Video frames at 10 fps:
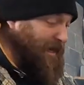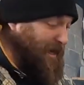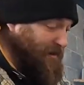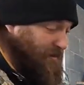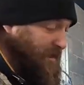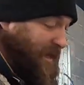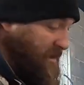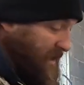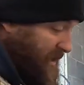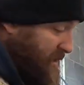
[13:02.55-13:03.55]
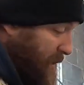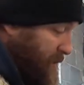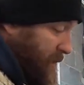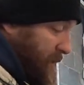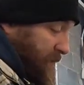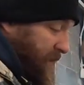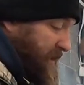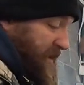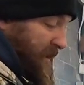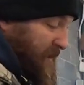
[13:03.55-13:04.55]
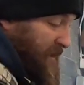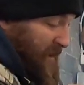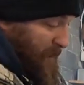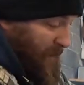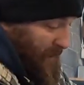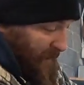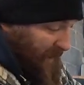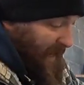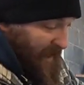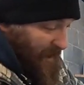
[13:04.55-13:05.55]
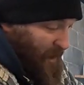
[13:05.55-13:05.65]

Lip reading: that. That's not a problem. But yeah,